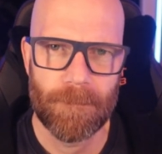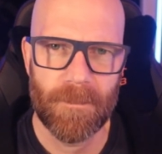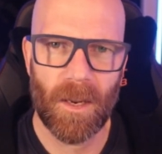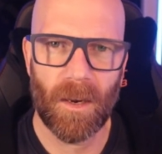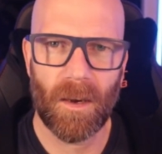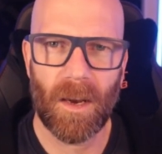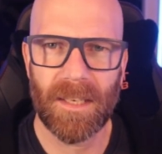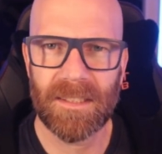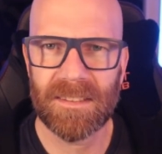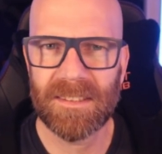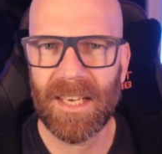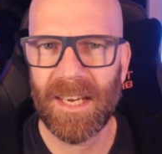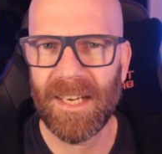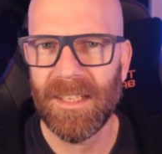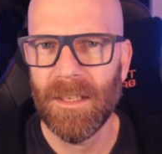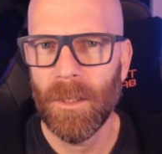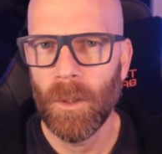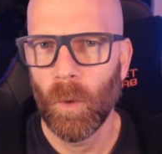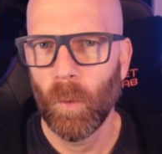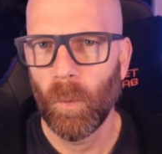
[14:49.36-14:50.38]
Not like,
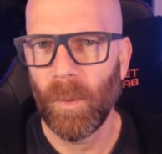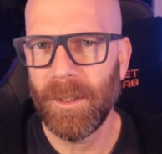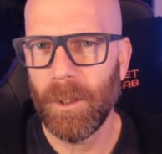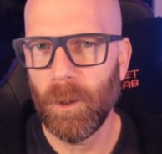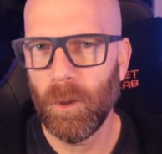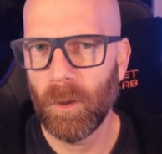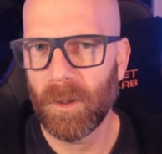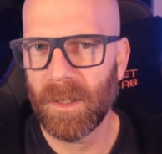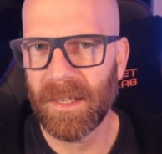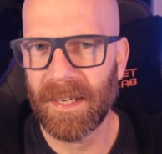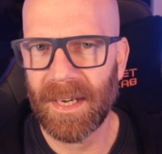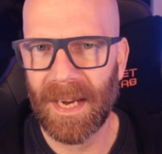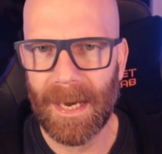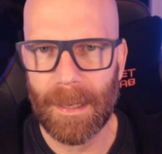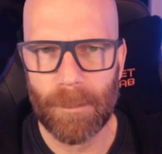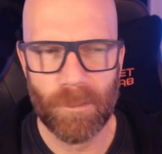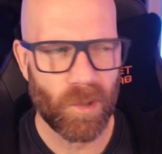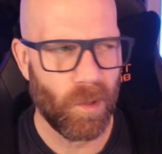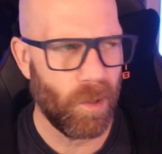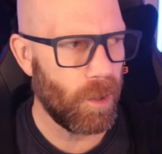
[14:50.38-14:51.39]
say, when you look at
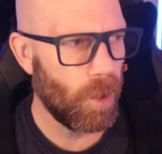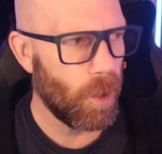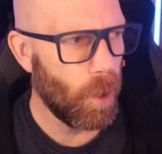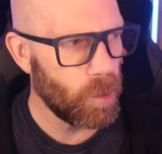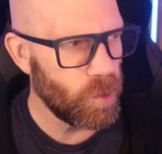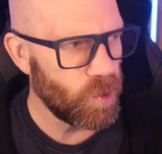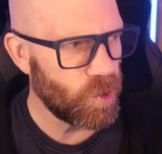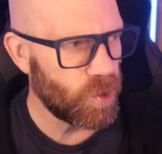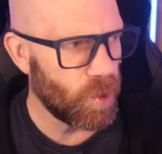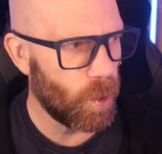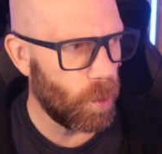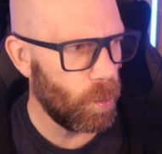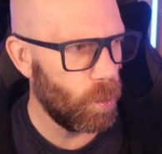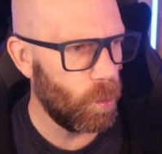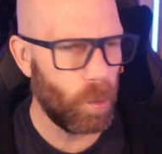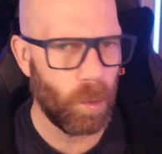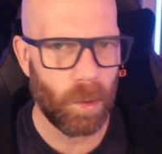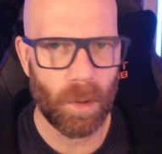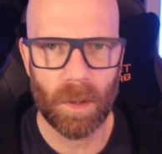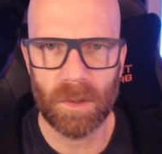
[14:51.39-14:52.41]
games on a console
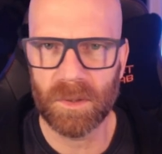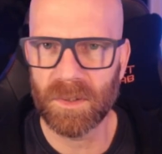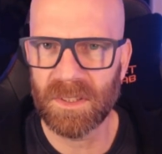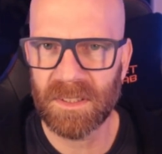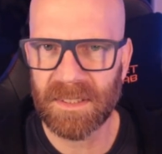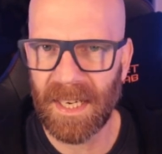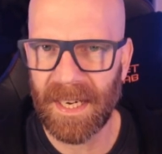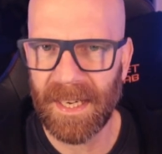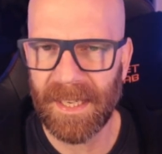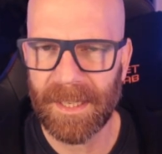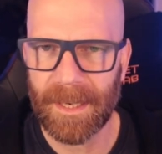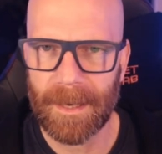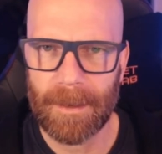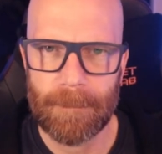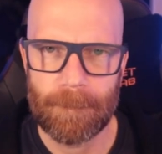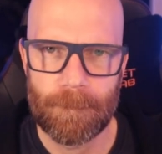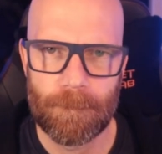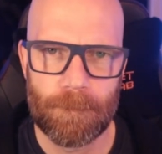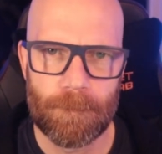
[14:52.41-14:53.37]
or on Stadia.